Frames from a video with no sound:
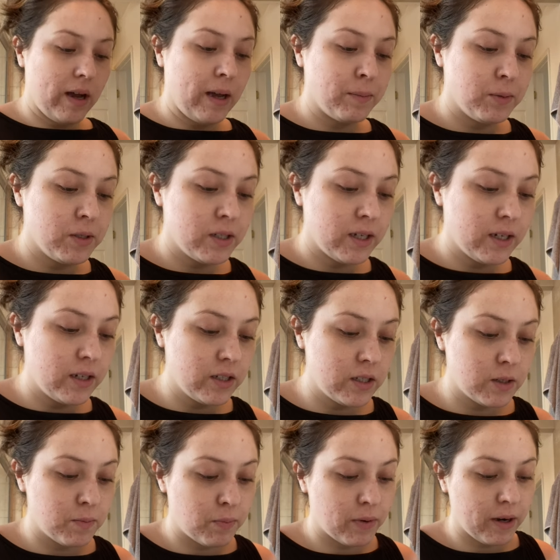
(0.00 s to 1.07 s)
I'm just gonna
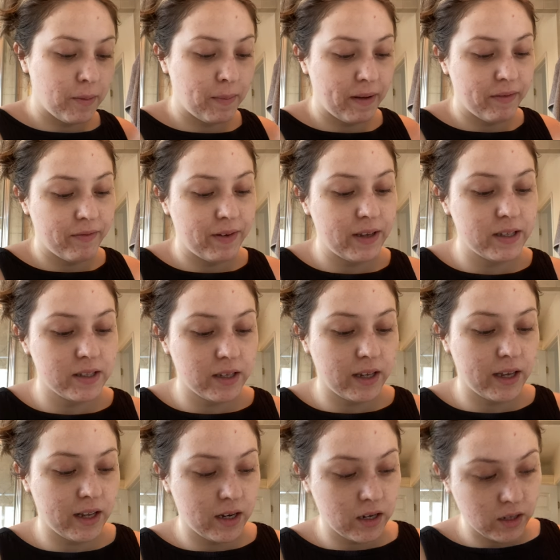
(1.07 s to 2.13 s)
spray my face
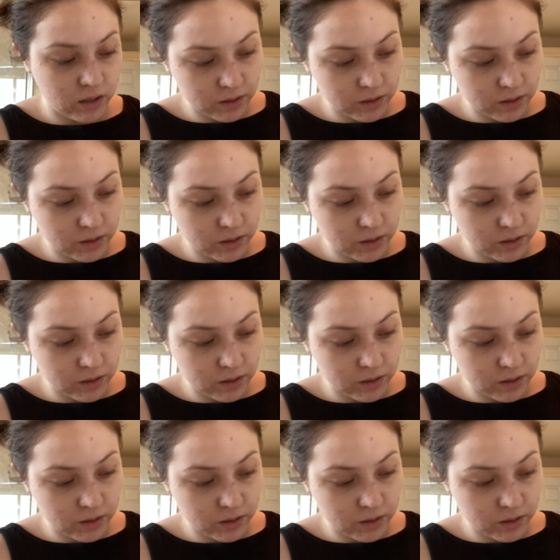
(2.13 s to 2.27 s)
again.